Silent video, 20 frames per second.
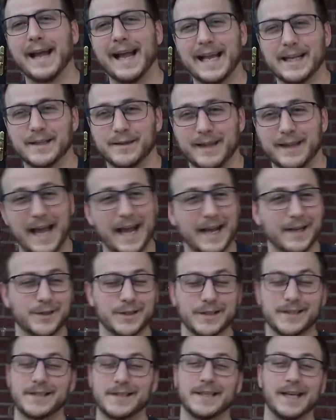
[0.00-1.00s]
And they
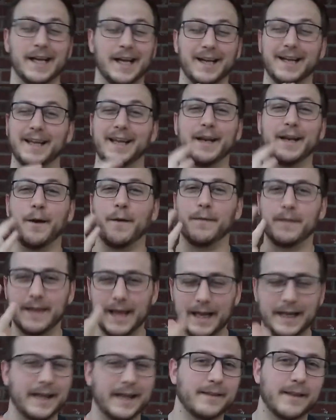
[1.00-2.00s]
just, you know,
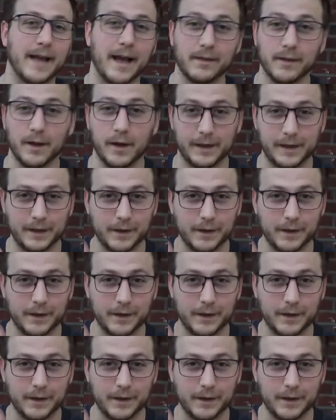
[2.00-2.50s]
they get that look.